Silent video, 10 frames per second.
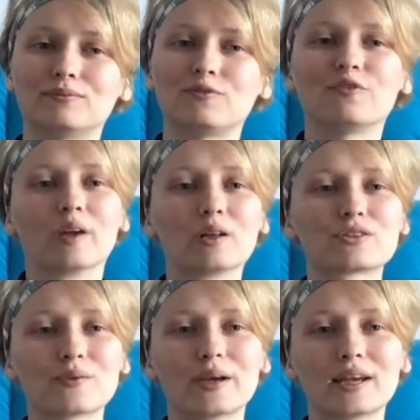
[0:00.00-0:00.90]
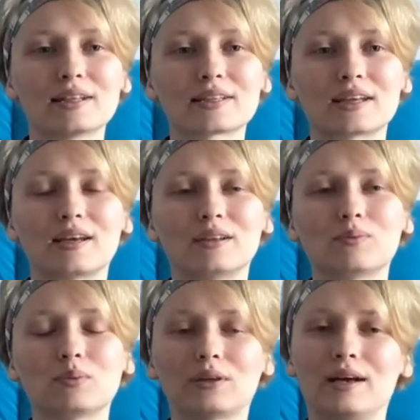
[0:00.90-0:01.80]
feel to it and
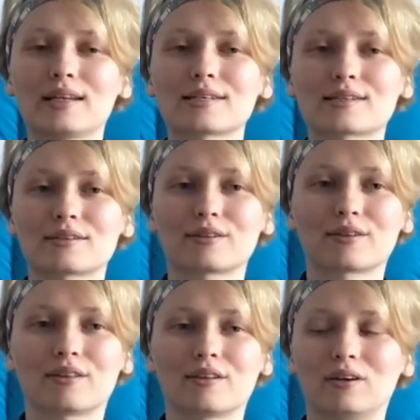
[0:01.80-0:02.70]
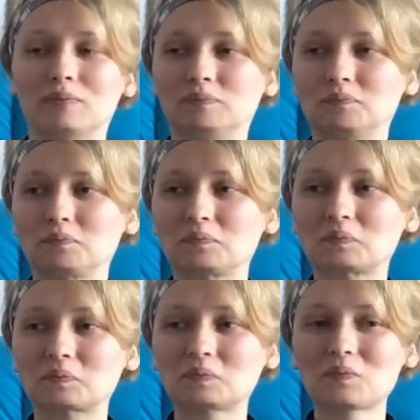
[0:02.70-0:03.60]
plus the
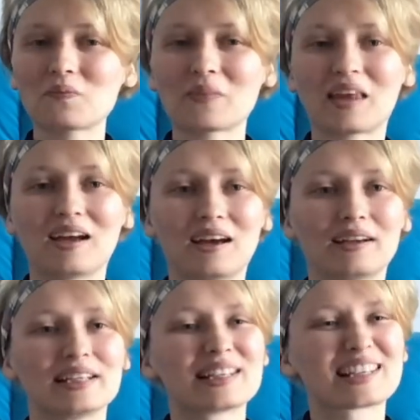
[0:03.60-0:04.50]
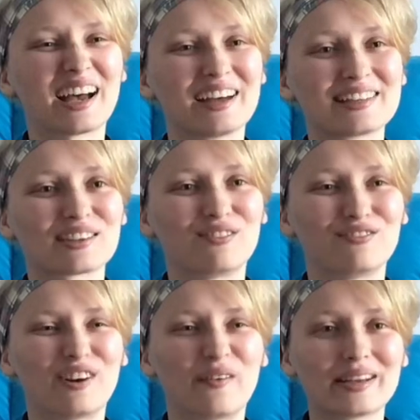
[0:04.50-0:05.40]
insides are
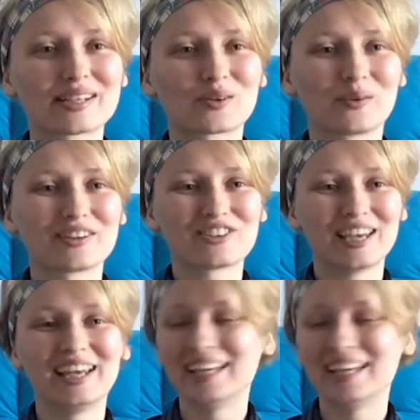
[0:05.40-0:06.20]
very squishy.